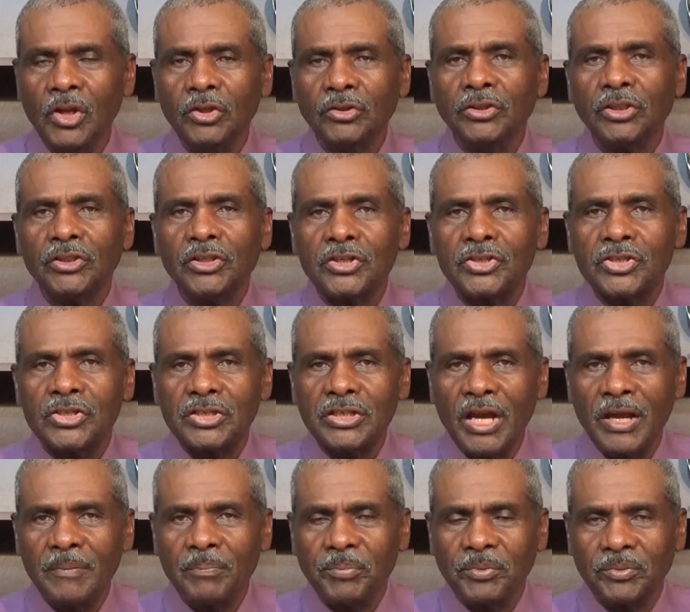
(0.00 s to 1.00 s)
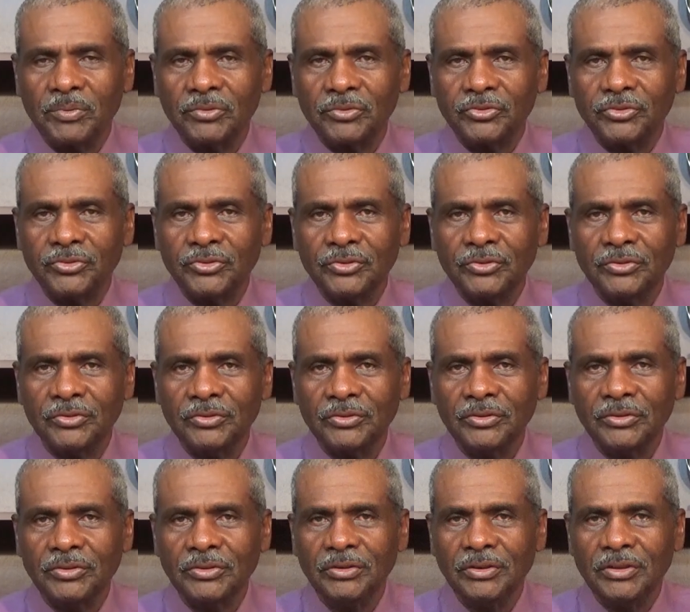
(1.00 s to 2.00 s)
the disciples
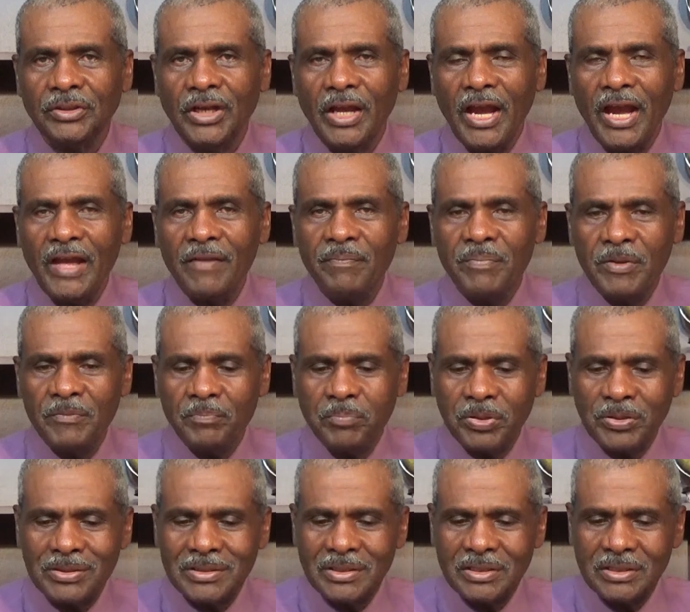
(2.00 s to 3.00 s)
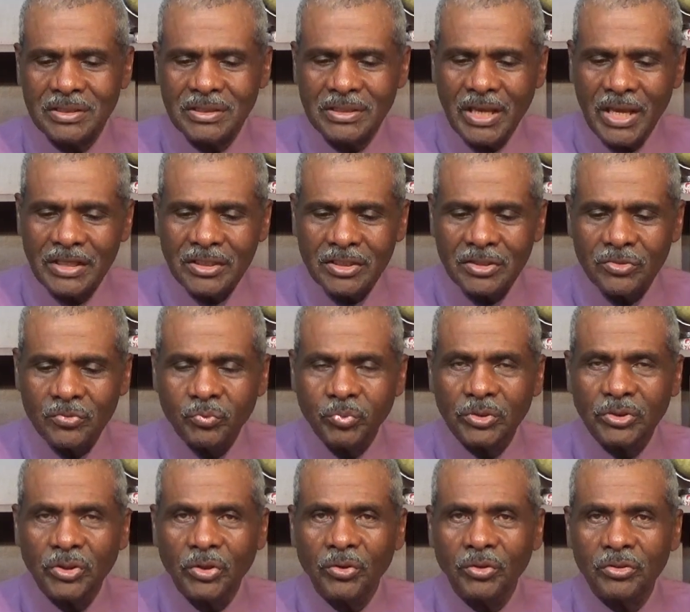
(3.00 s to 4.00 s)
had been possessed
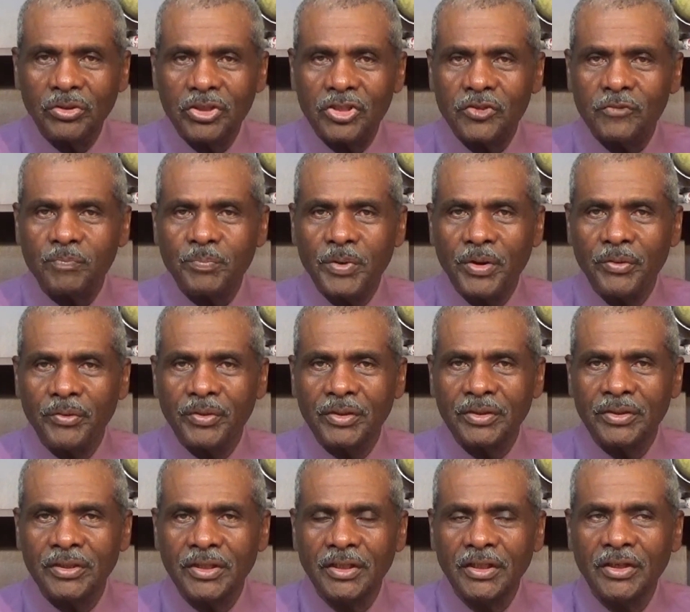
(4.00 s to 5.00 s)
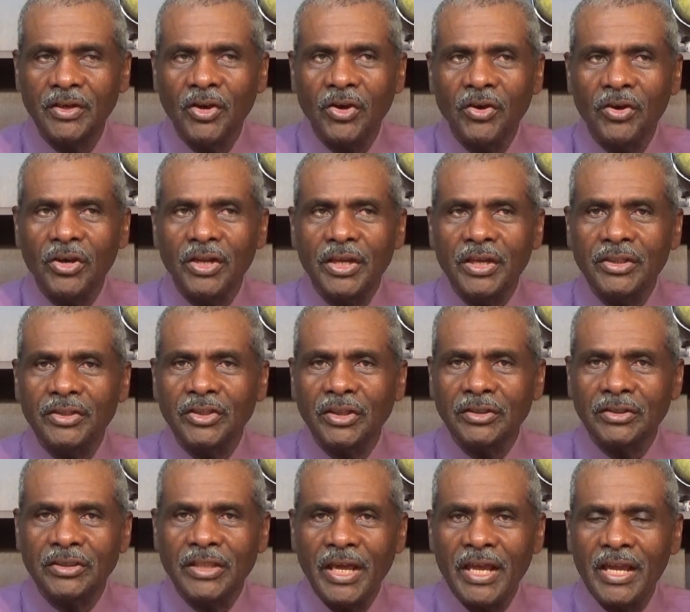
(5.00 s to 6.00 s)
with the Holy Spirit in the
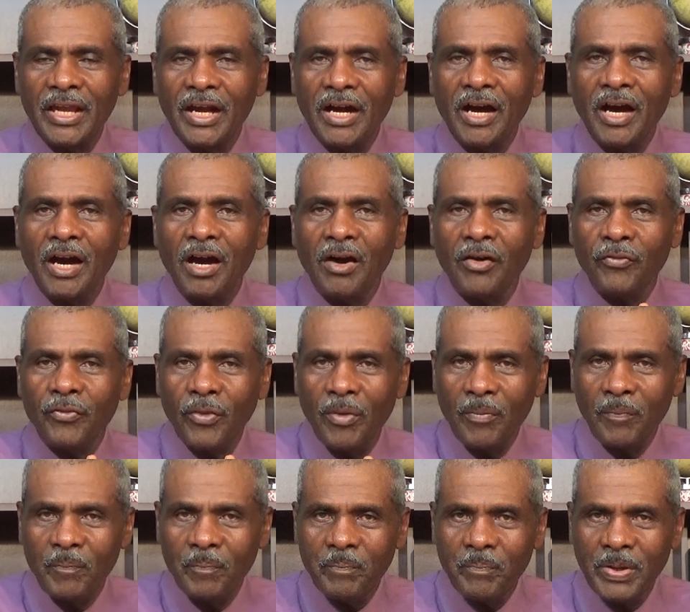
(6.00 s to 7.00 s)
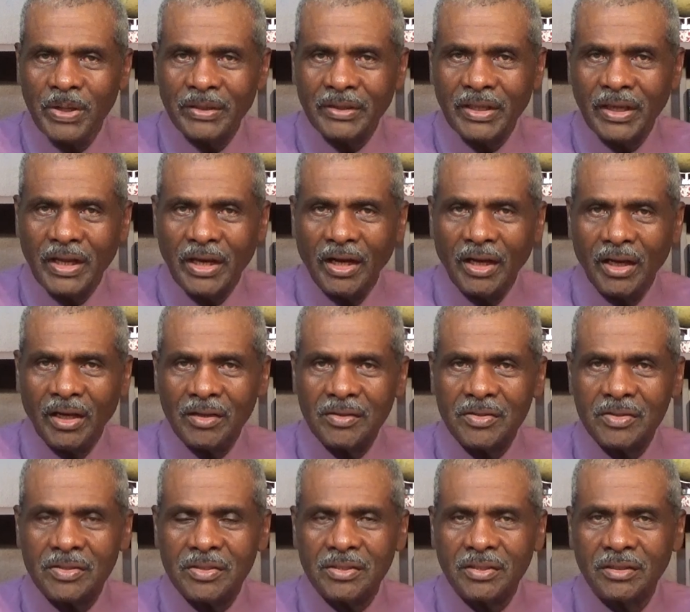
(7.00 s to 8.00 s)
day of
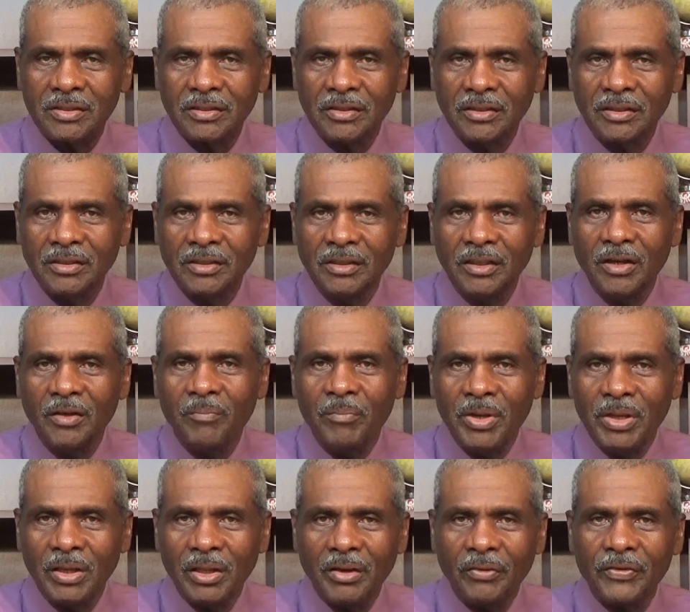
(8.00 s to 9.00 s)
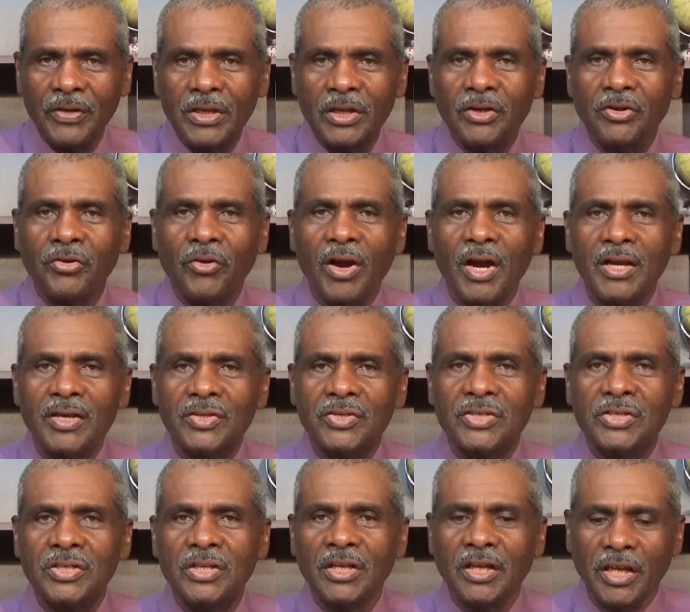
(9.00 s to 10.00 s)
Pentecost, beloved in
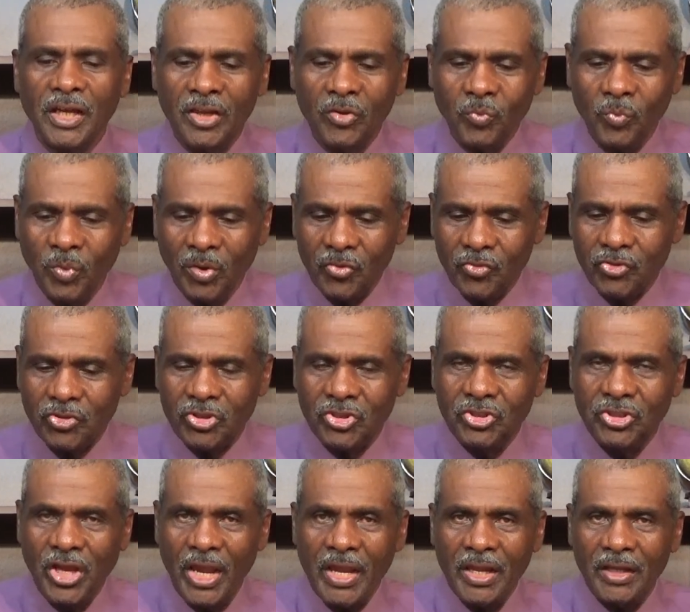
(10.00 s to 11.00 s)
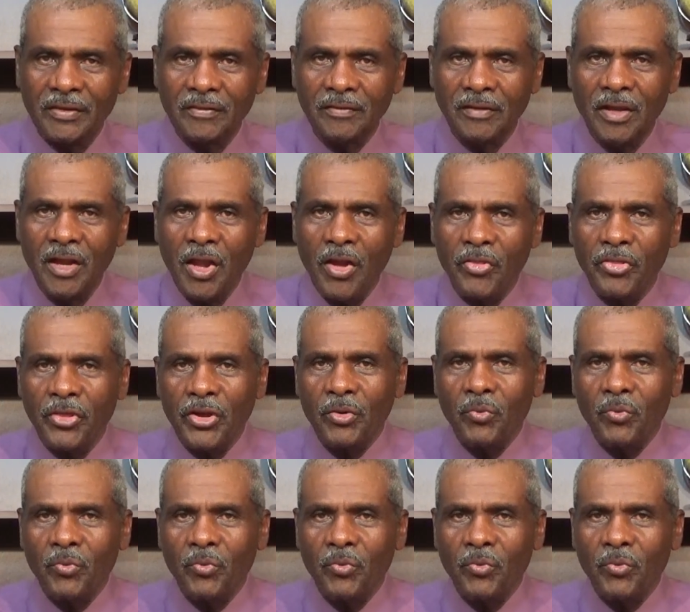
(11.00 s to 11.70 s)
Christ, it was then they